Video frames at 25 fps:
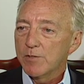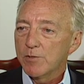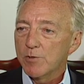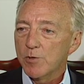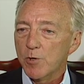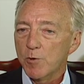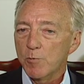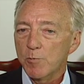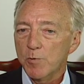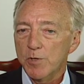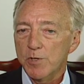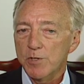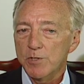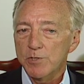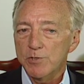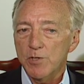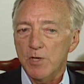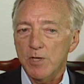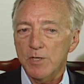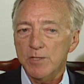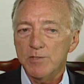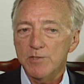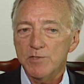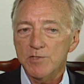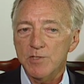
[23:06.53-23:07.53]
or we're going to
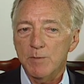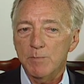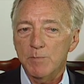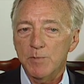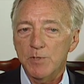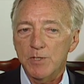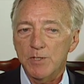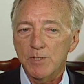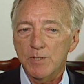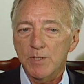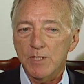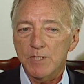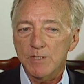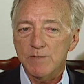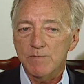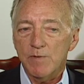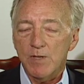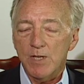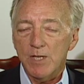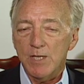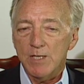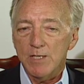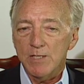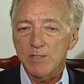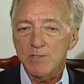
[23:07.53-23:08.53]
talk to somebody in Las
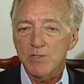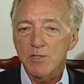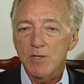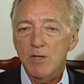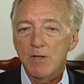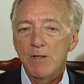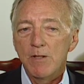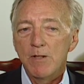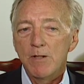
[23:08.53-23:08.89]
Vegas.